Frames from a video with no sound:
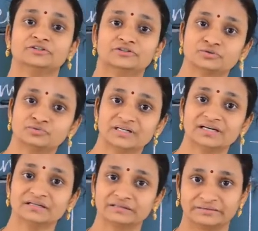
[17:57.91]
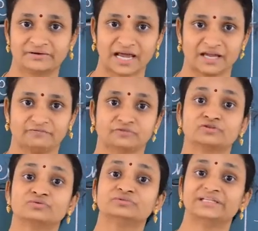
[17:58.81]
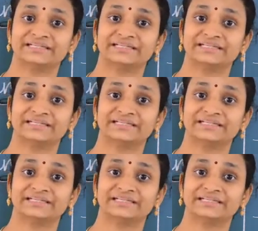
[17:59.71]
Through the drive, through the